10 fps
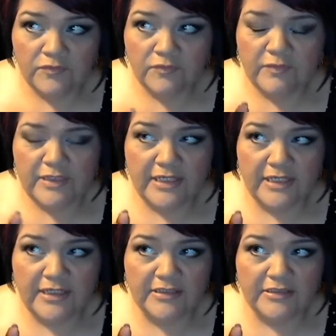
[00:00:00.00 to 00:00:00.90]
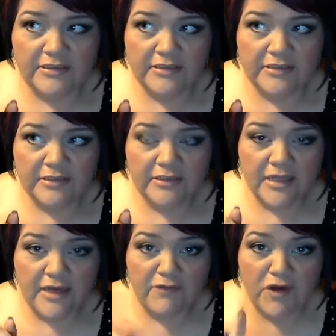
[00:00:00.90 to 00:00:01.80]
because
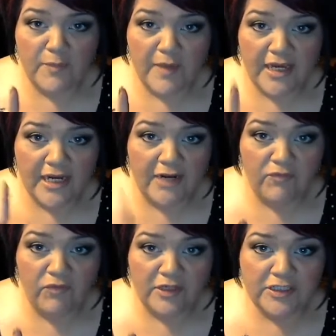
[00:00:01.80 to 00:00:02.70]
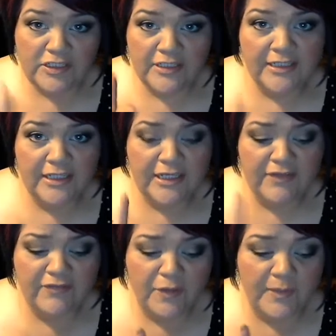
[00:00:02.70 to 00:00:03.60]
I've gone back and I've watched it now that
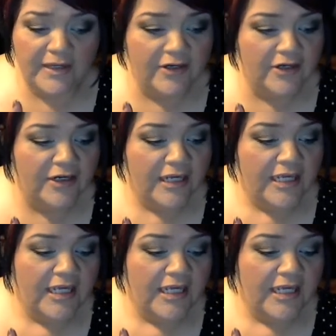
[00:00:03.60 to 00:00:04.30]
I felt better.